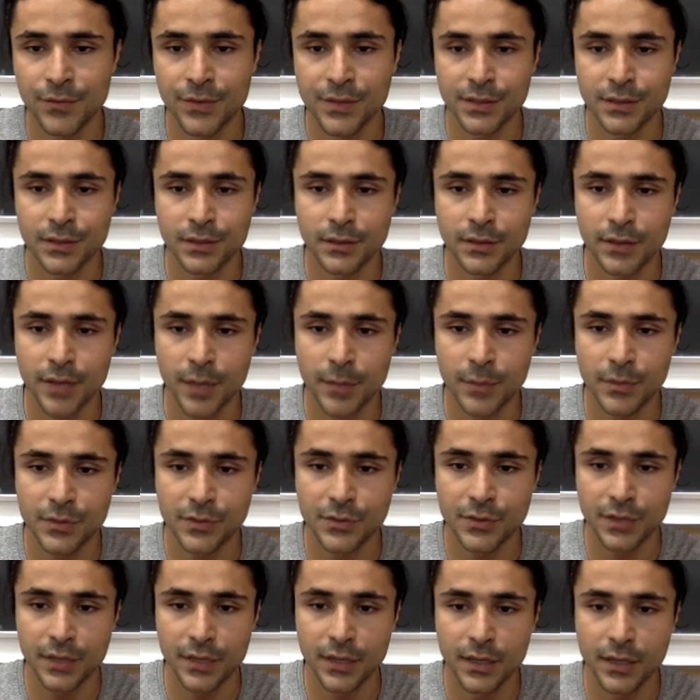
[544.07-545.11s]
physical
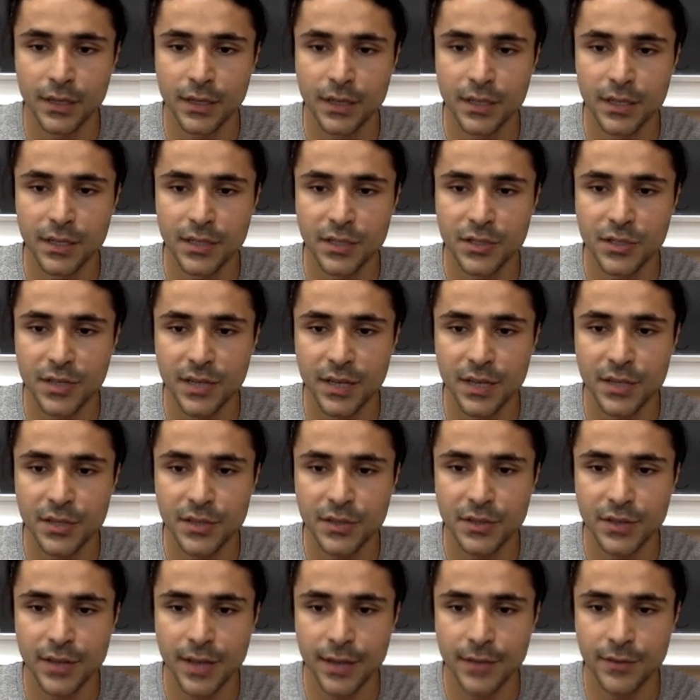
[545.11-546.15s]
chemistry,
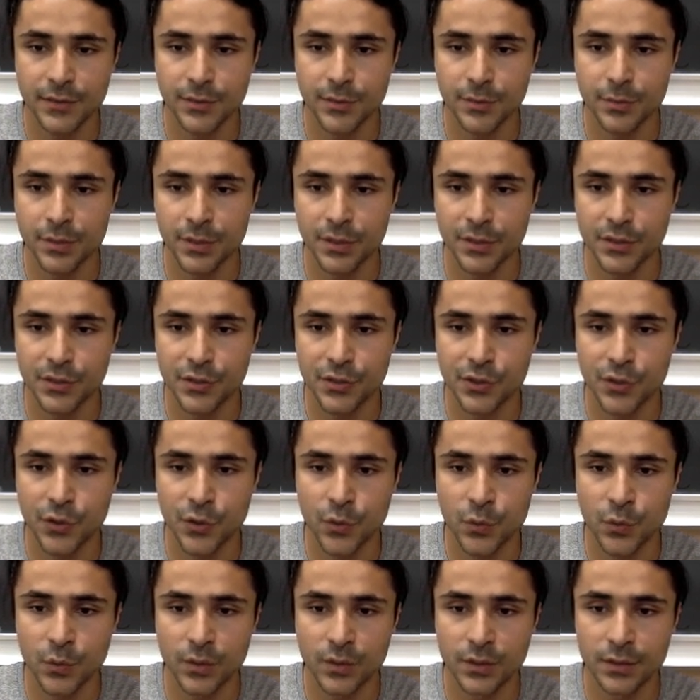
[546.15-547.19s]
change in entropy is
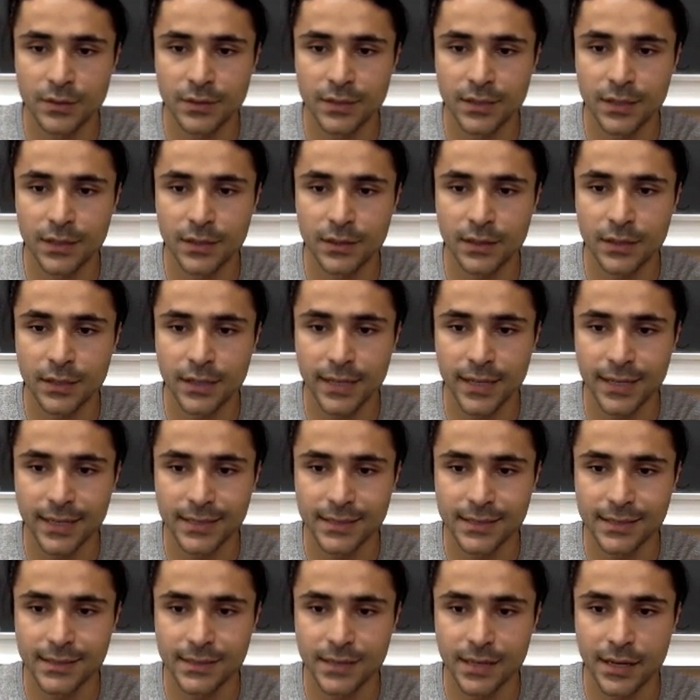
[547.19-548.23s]
shown with the delta
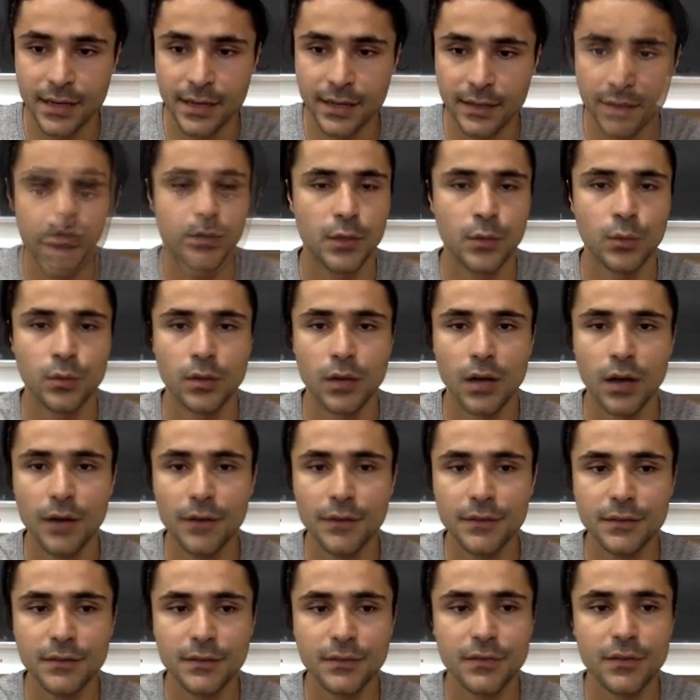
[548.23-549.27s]
S sign. You will
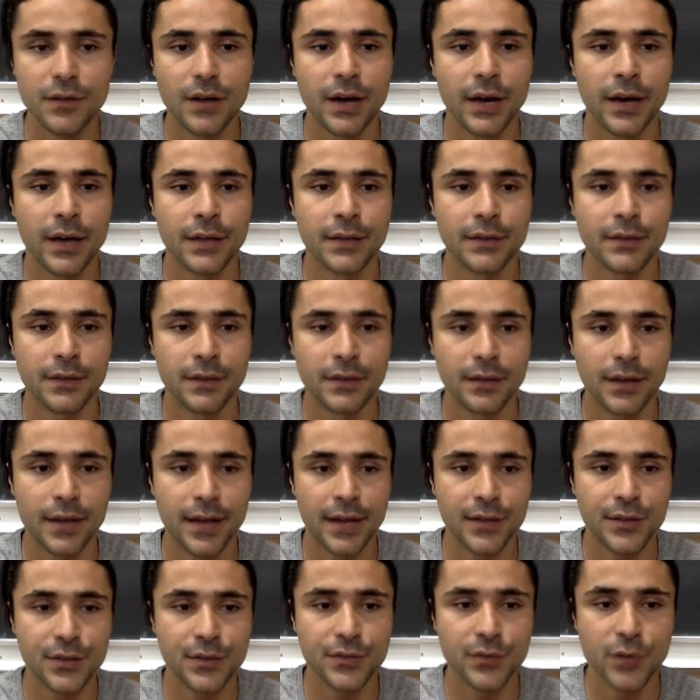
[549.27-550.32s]
often find that
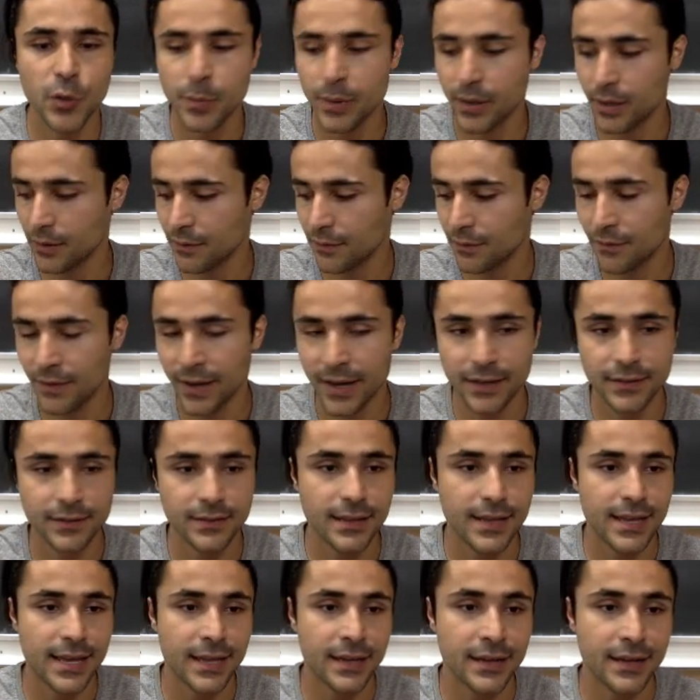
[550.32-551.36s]
hydrophobic
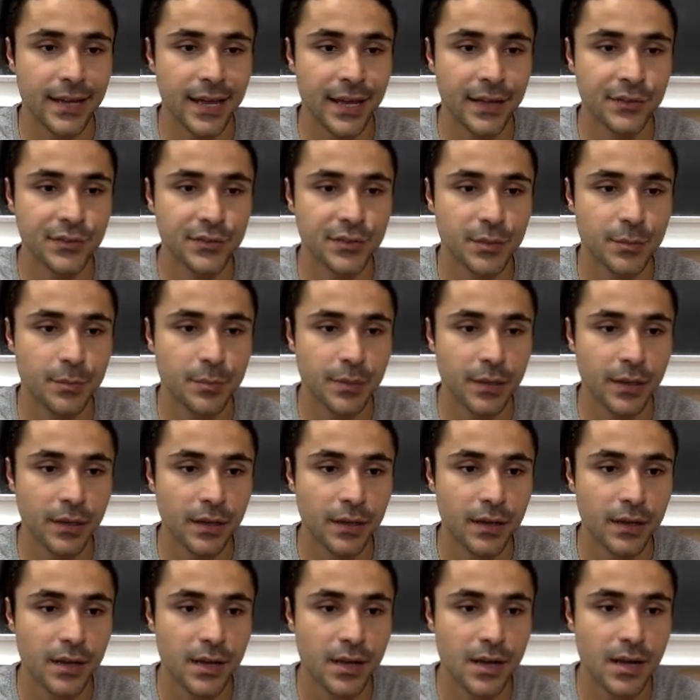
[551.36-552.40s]
effect and entropy